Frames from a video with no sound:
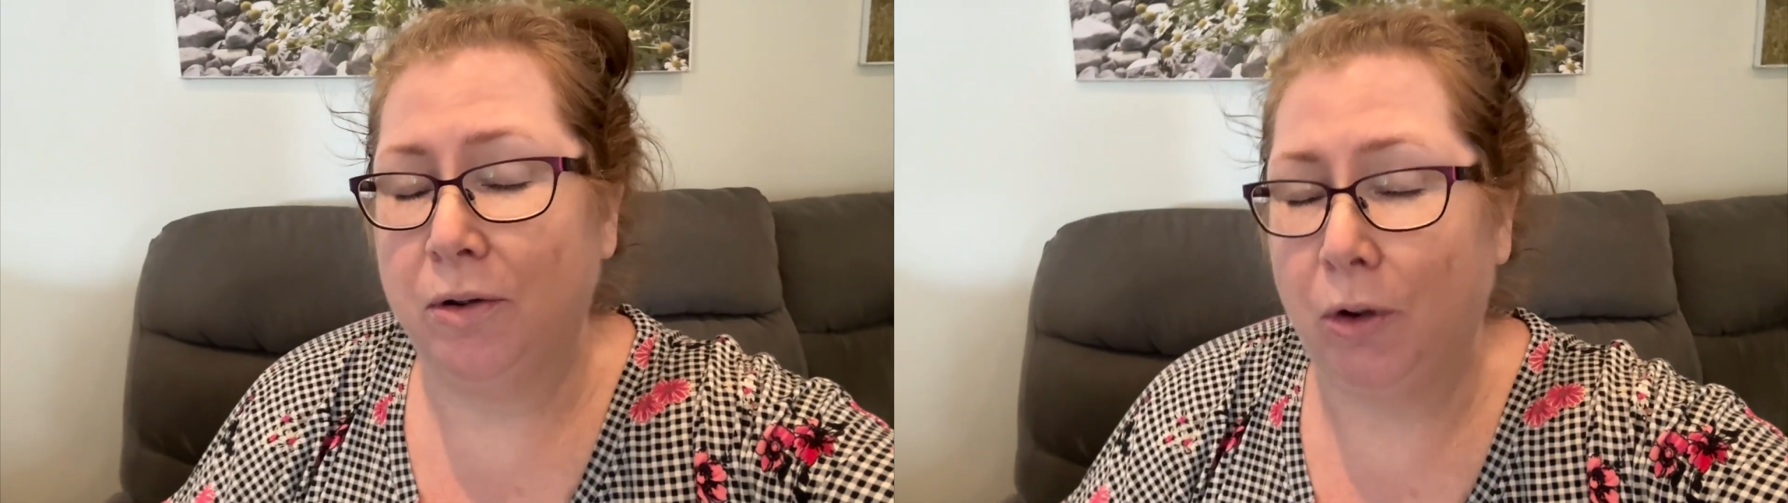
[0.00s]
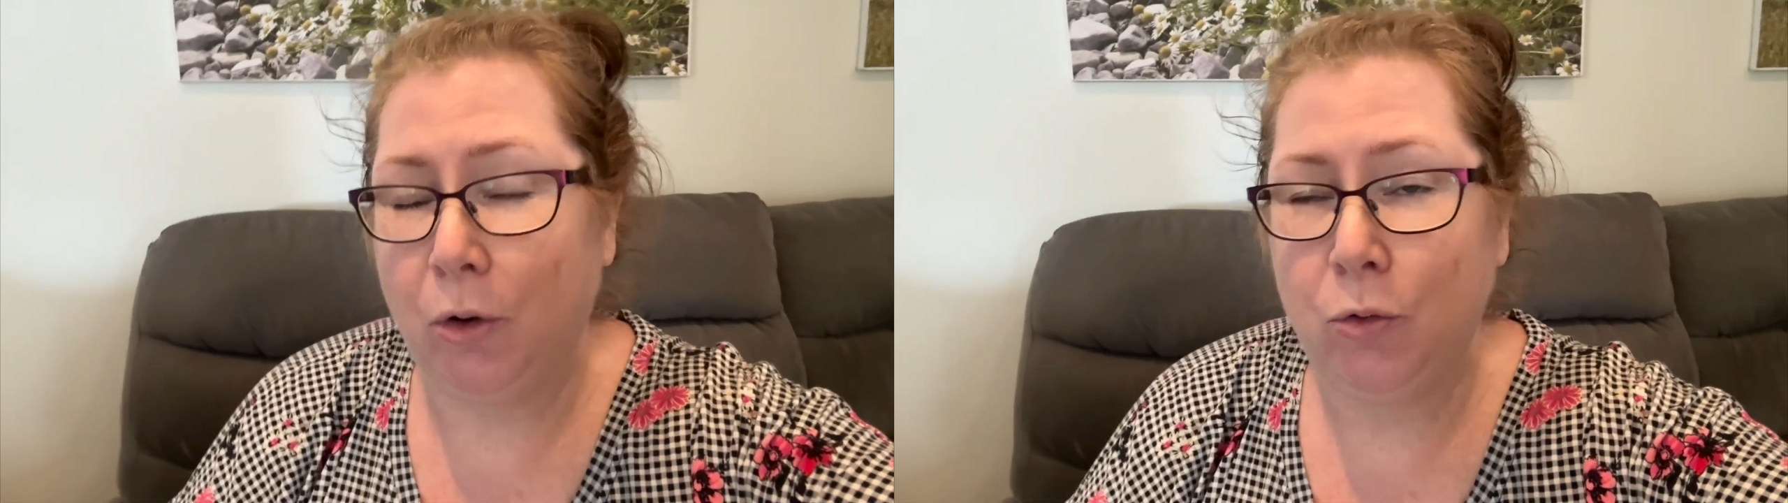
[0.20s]

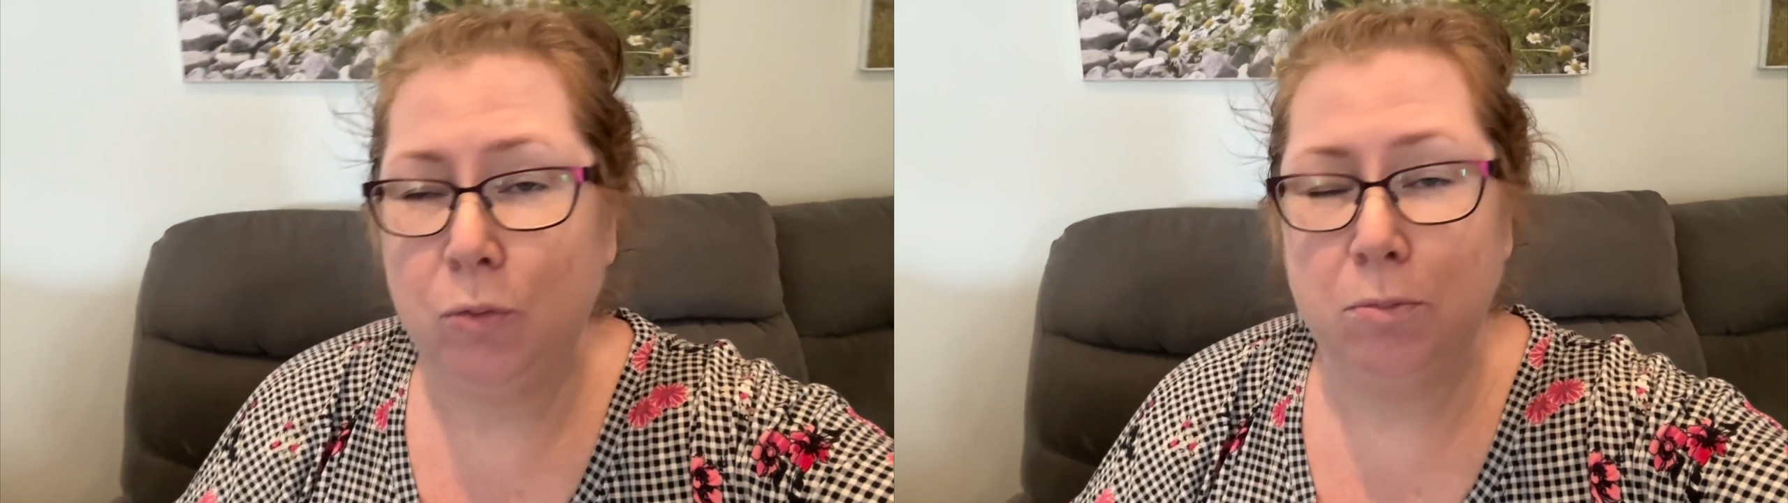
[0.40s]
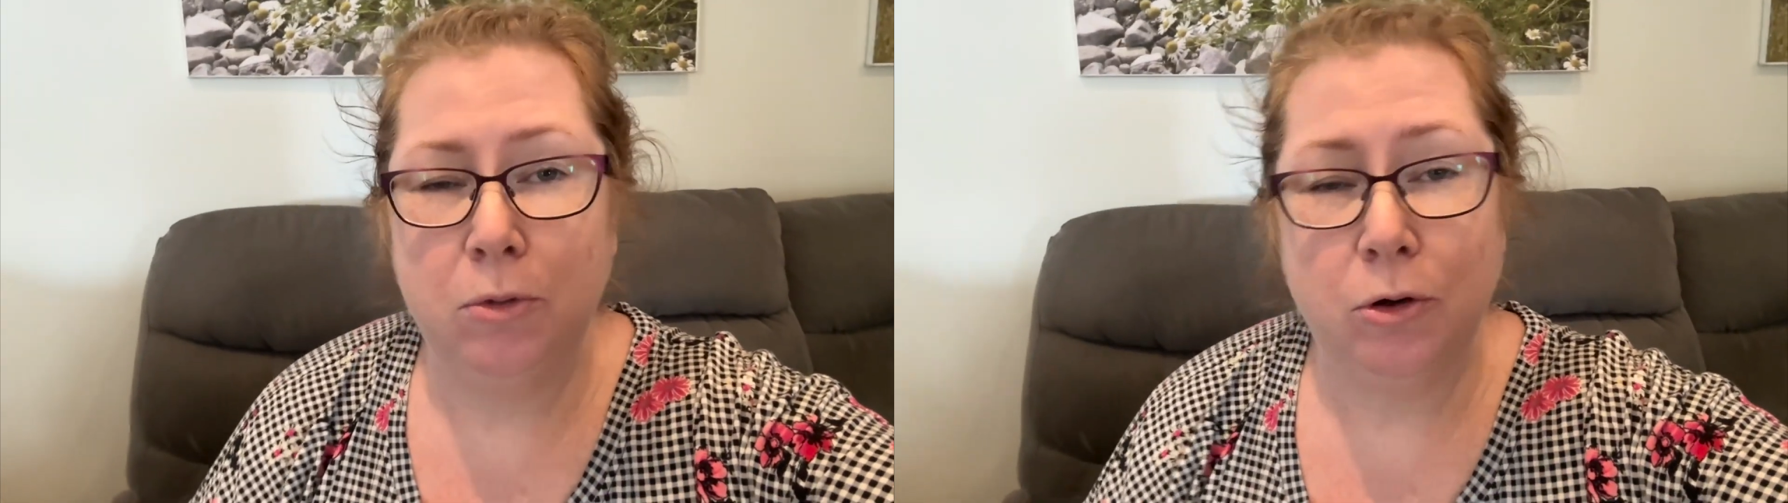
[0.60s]

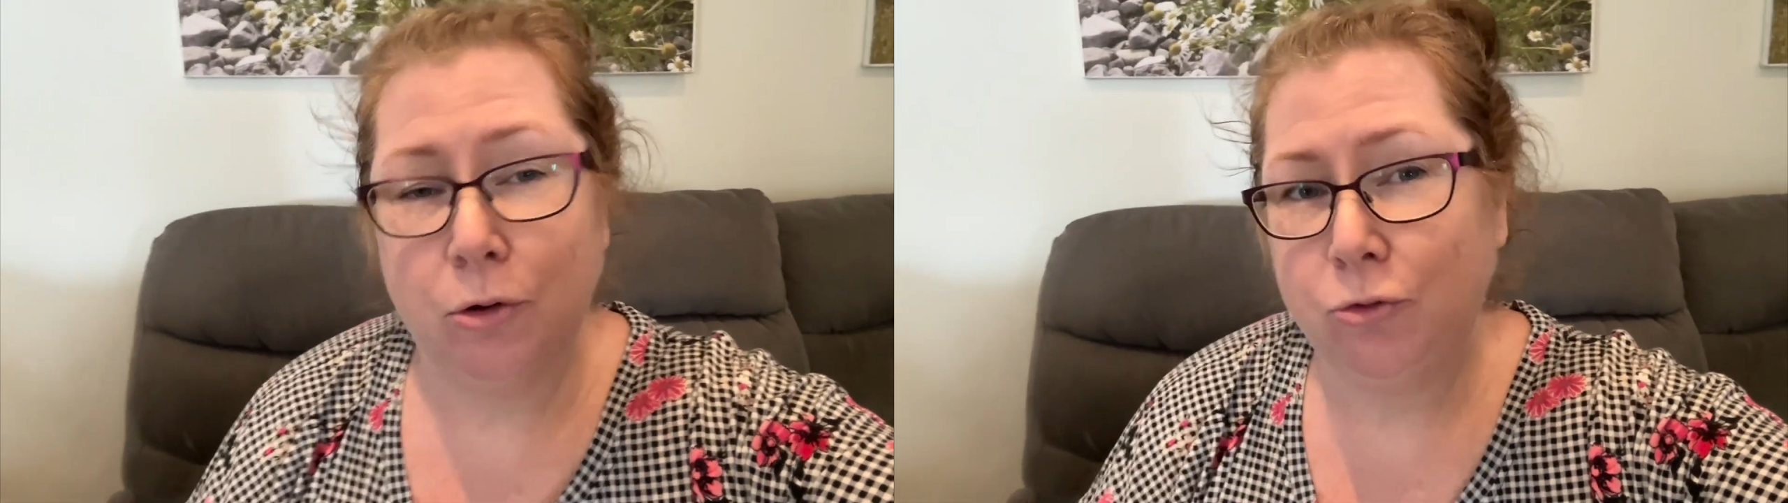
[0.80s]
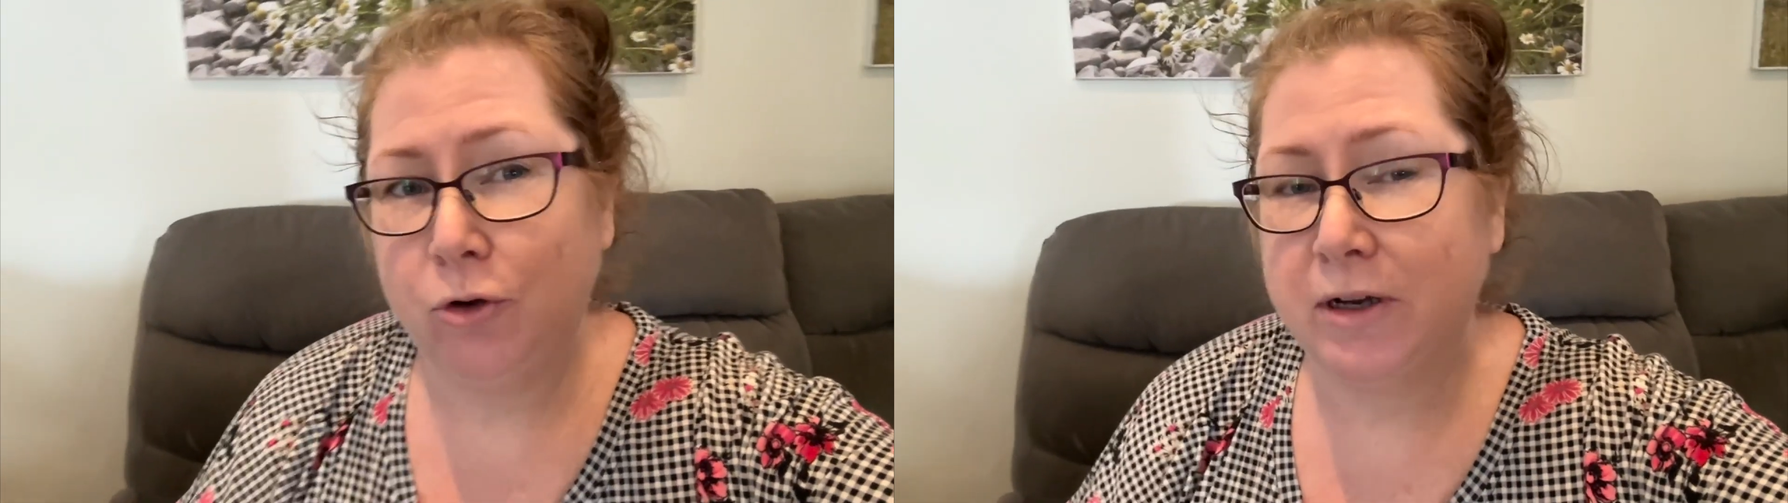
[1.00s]
home
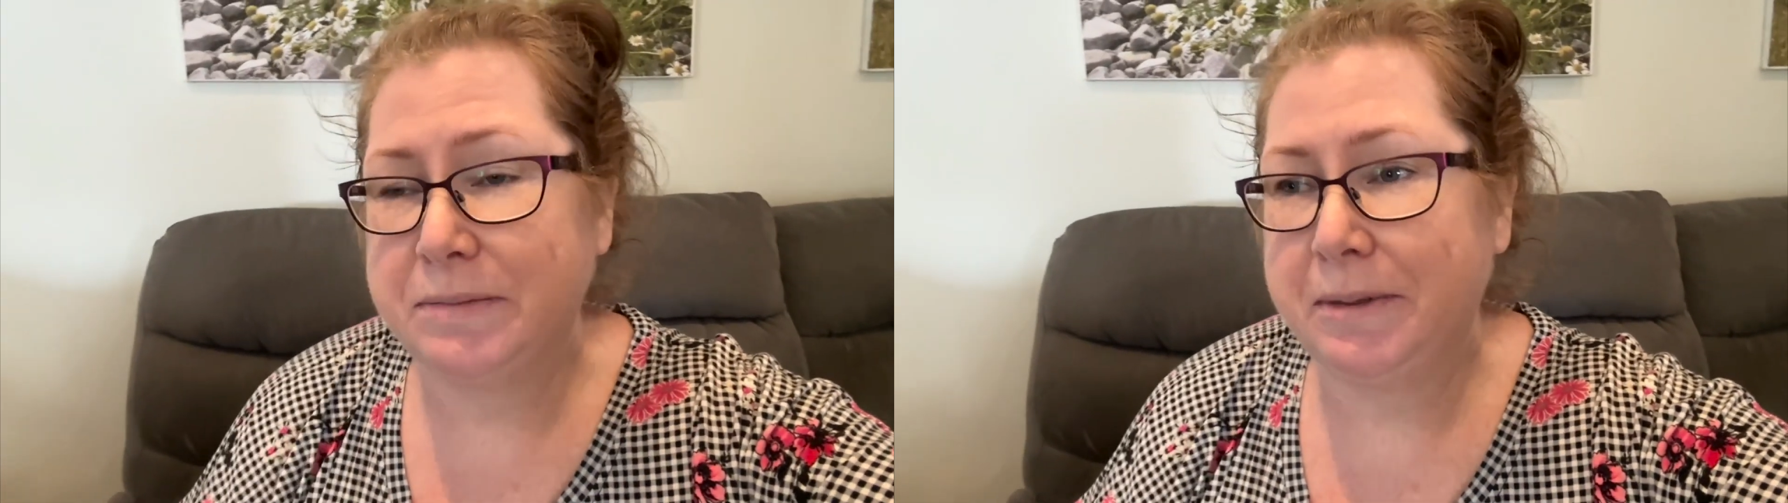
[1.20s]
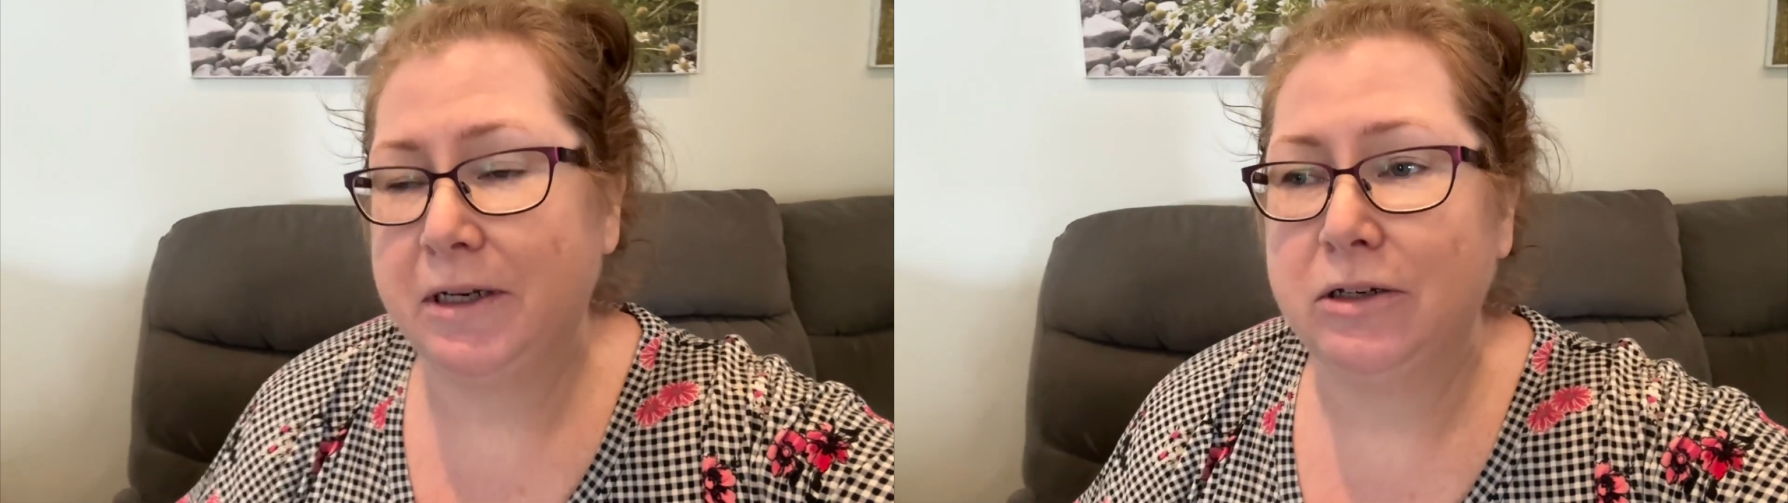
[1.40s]
contracts
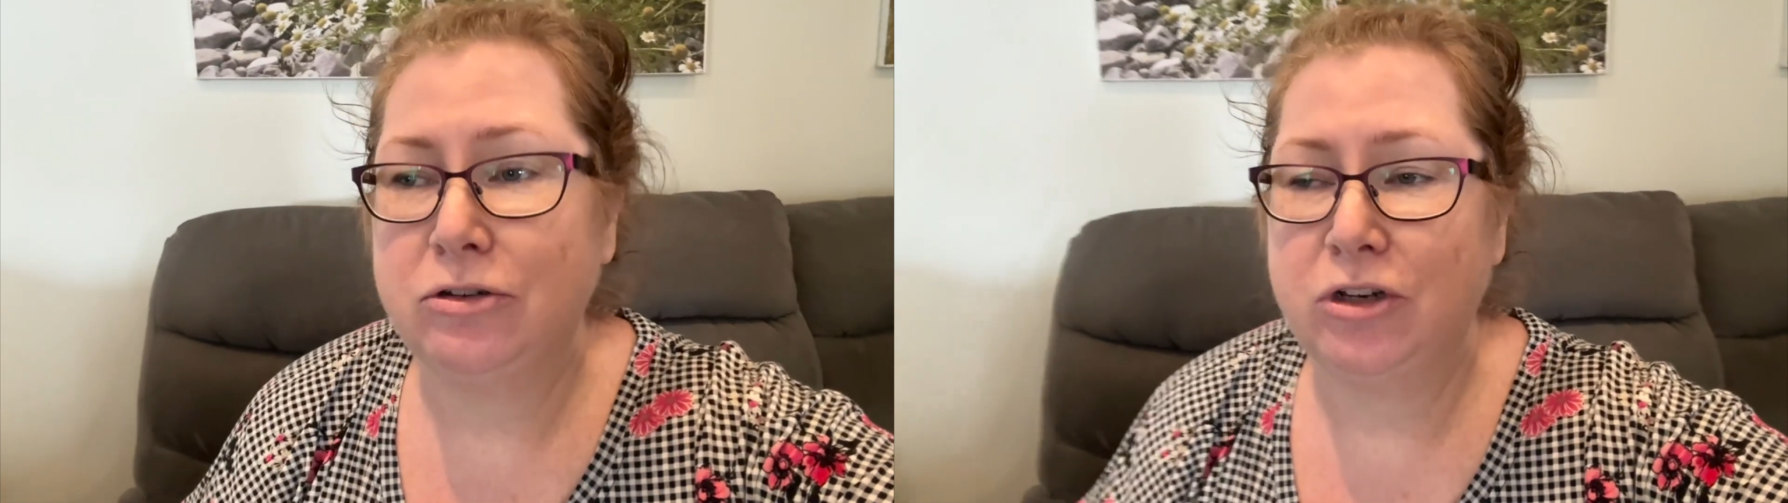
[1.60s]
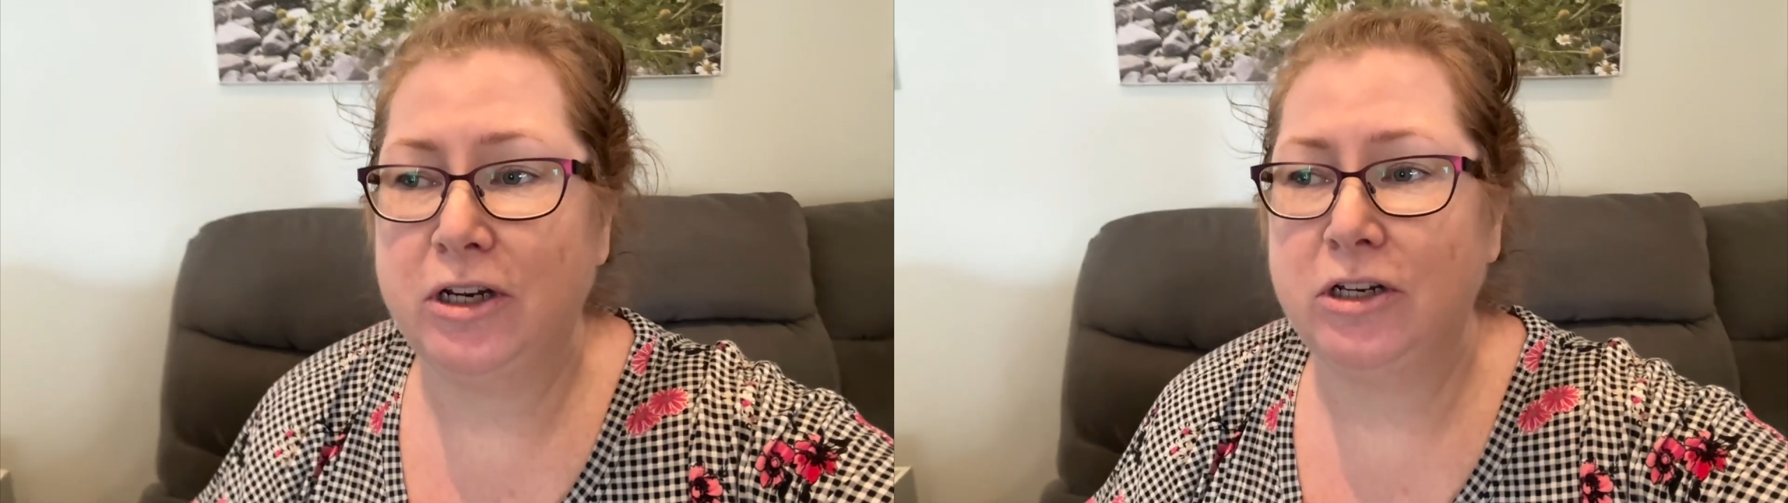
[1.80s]
being
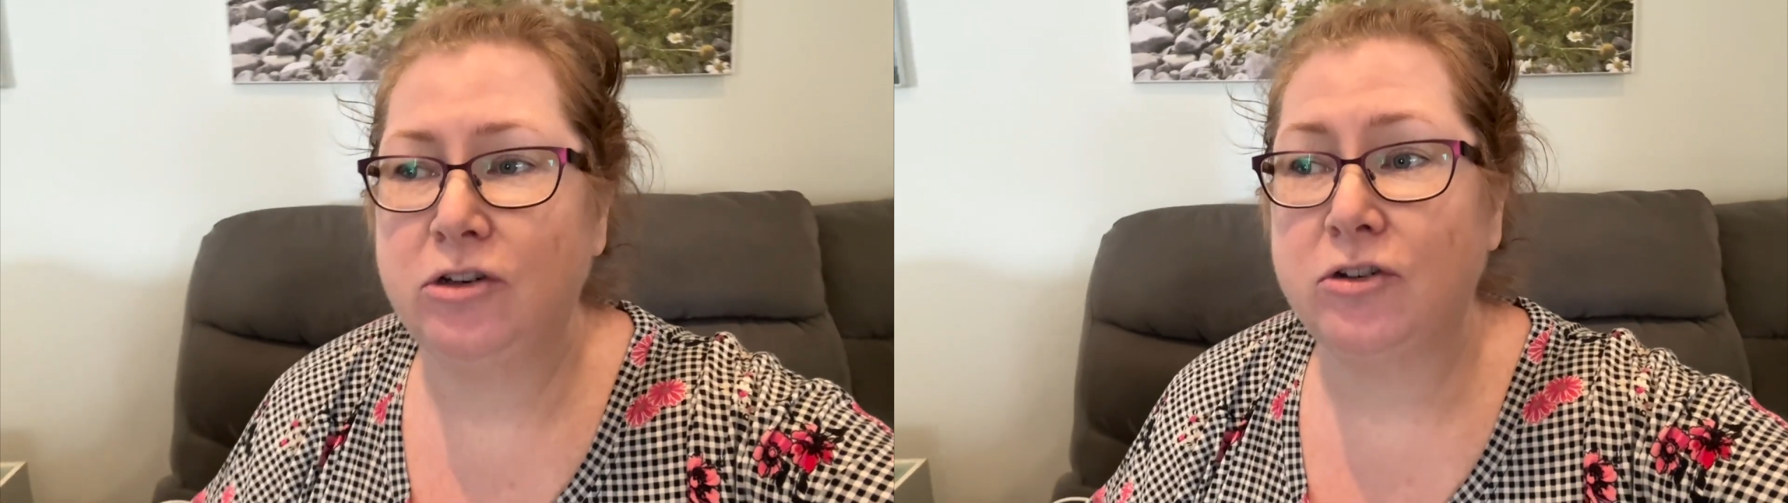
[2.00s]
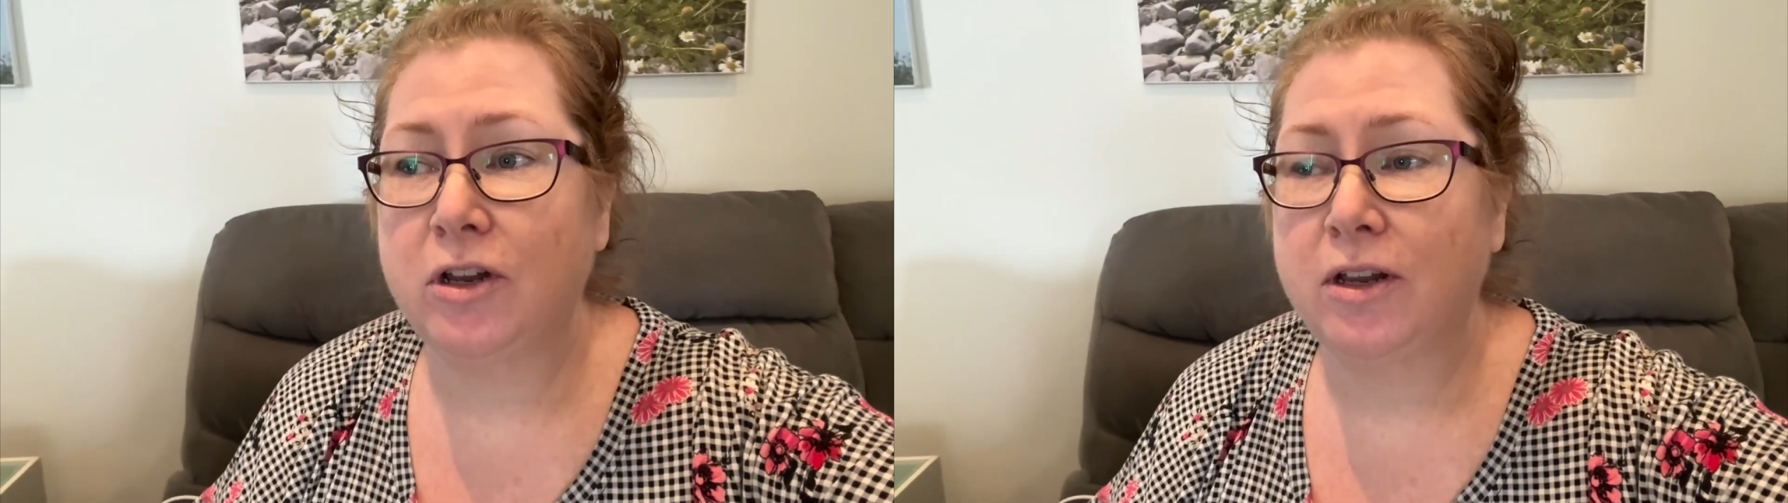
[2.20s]
exchanged.